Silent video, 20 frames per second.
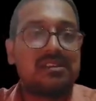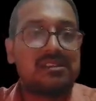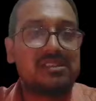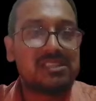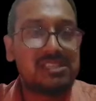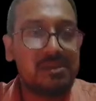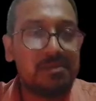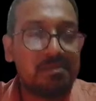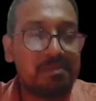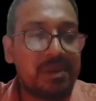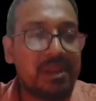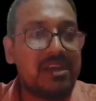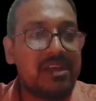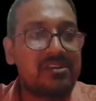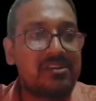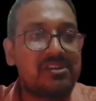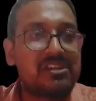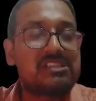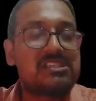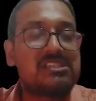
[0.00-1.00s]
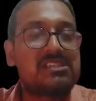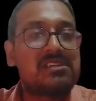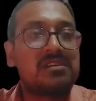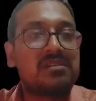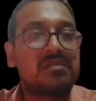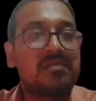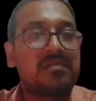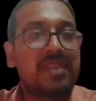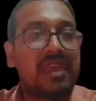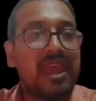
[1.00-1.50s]
simple interest
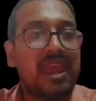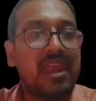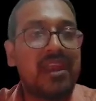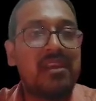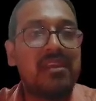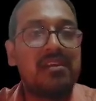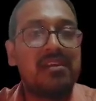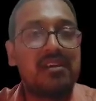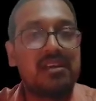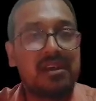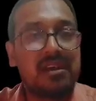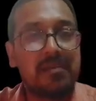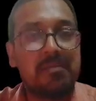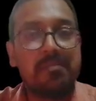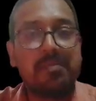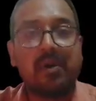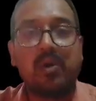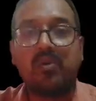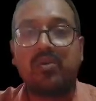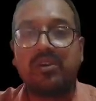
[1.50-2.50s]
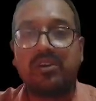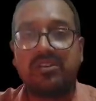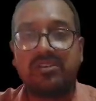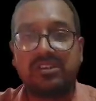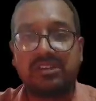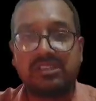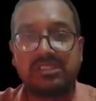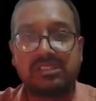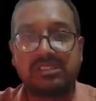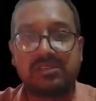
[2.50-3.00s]
and compound
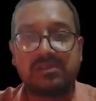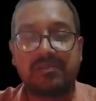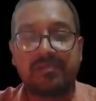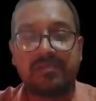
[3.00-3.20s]
interest.